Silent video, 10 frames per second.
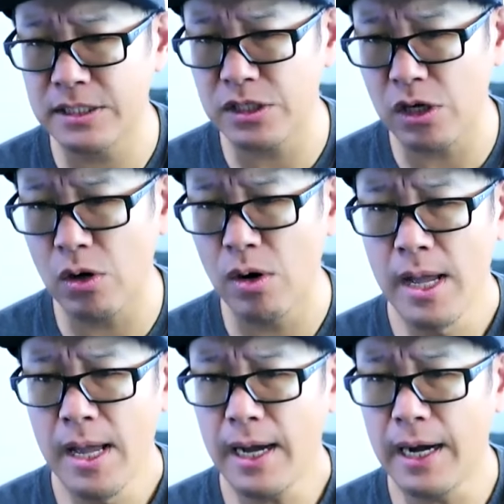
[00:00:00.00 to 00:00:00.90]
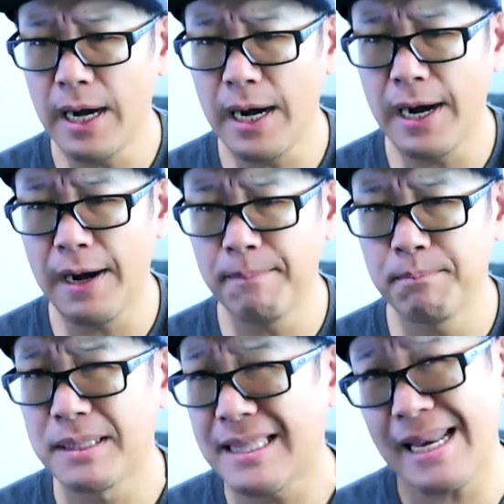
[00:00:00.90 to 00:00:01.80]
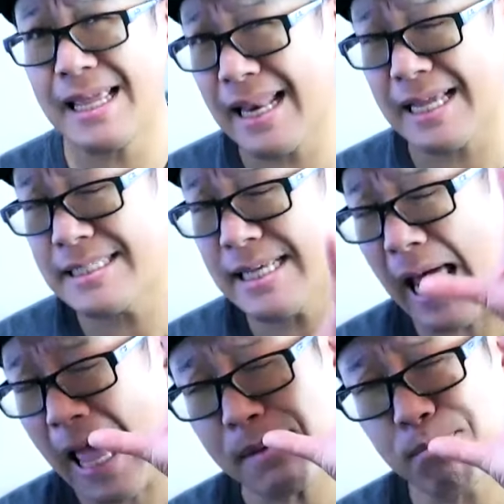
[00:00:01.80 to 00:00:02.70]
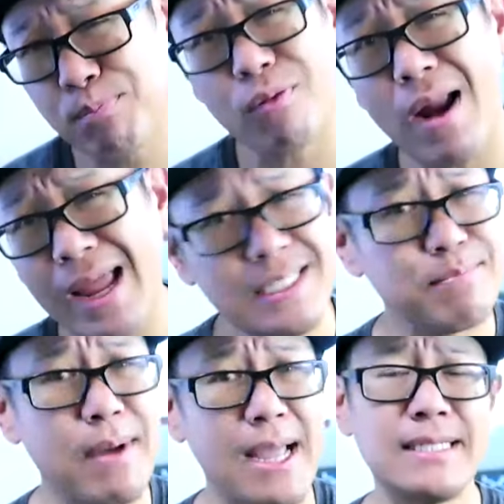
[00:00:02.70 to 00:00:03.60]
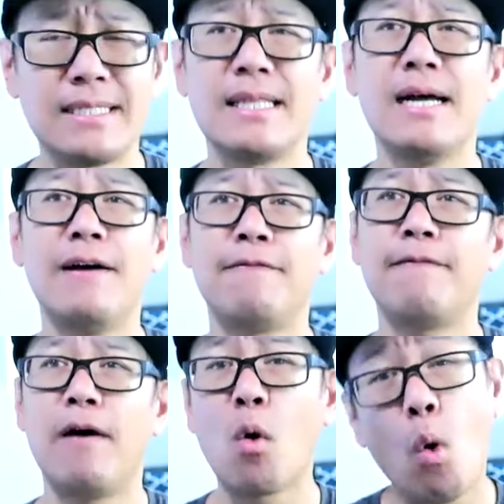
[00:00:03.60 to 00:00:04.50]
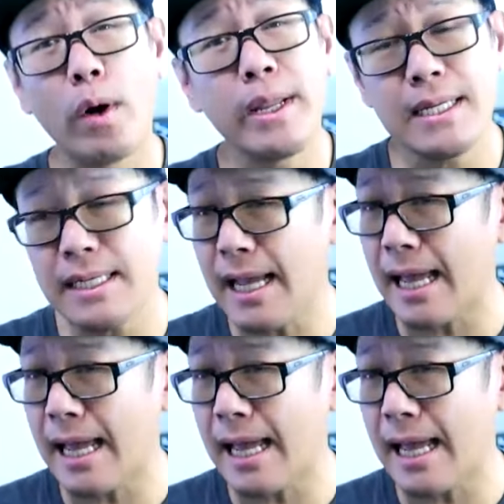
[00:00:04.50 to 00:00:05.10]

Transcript: So, but then again, like I said, I priced my stuff accordingly.